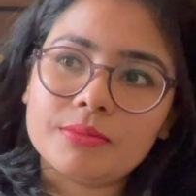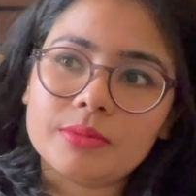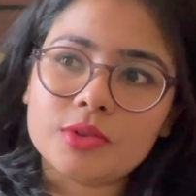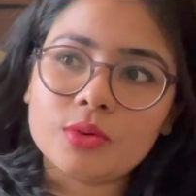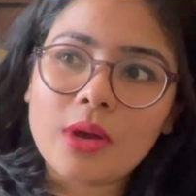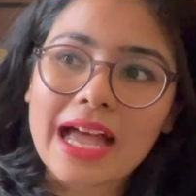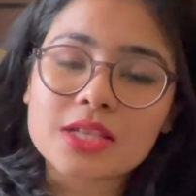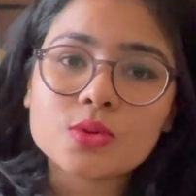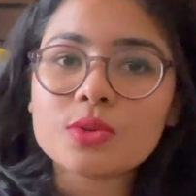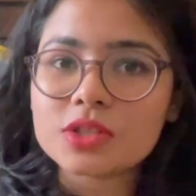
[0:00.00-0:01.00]

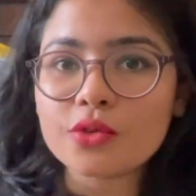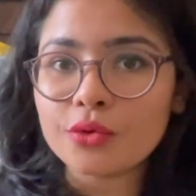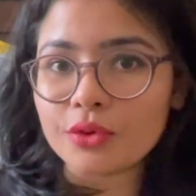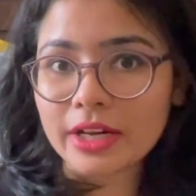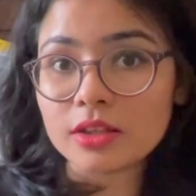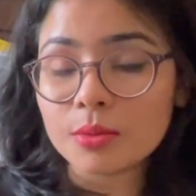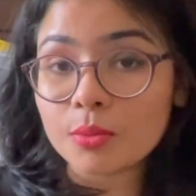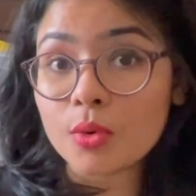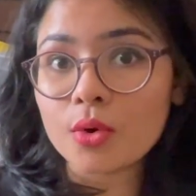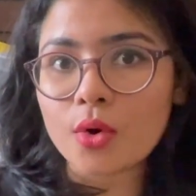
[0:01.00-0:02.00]
as soon as you've read the
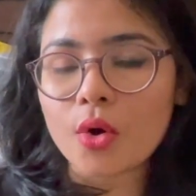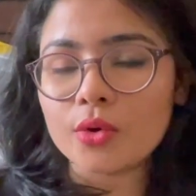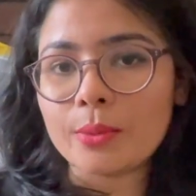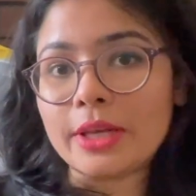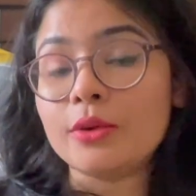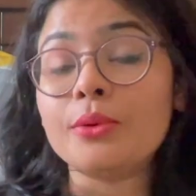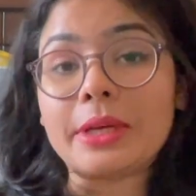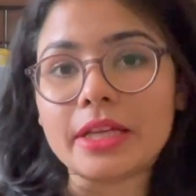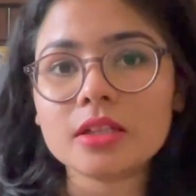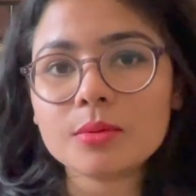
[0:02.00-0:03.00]
book or when you're
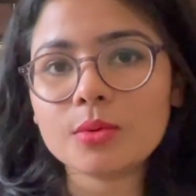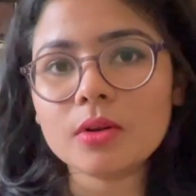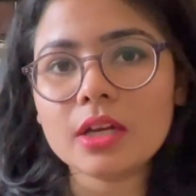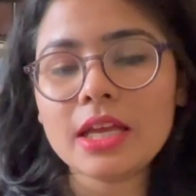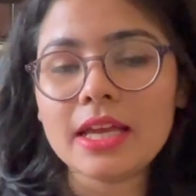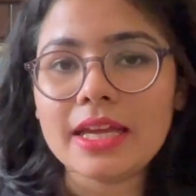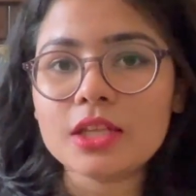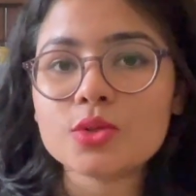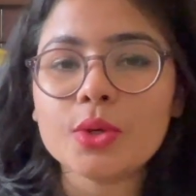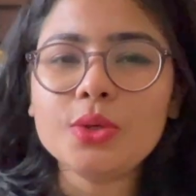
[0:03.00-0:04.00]
reading the book,
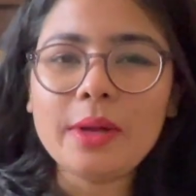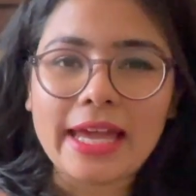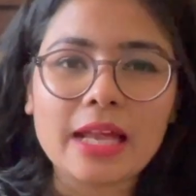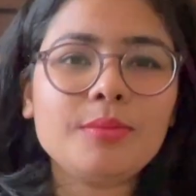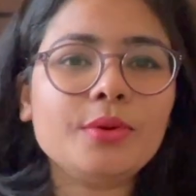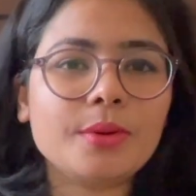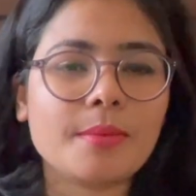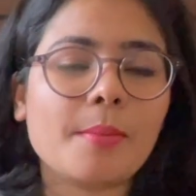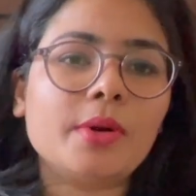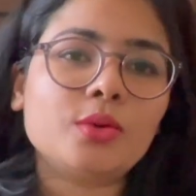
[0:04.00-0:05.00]
it's going to help you
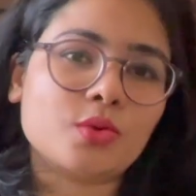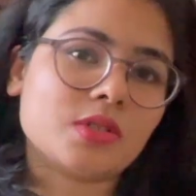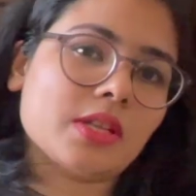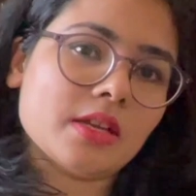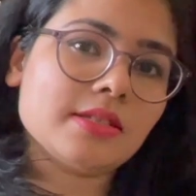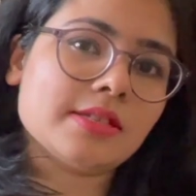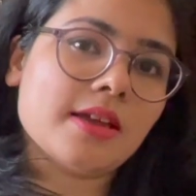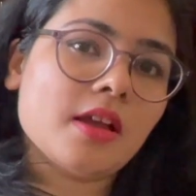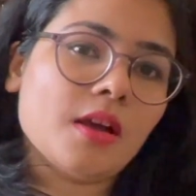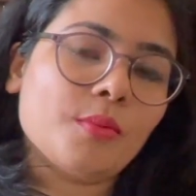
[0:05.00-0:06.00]
remember those things
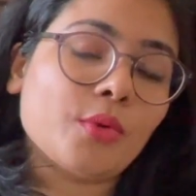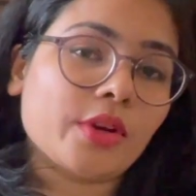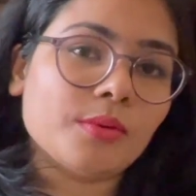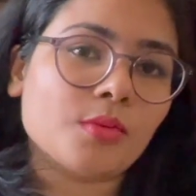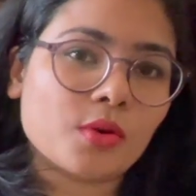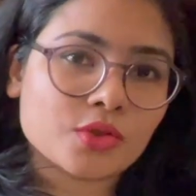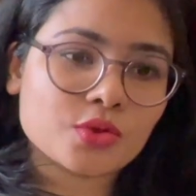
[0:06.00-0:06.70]
more and more.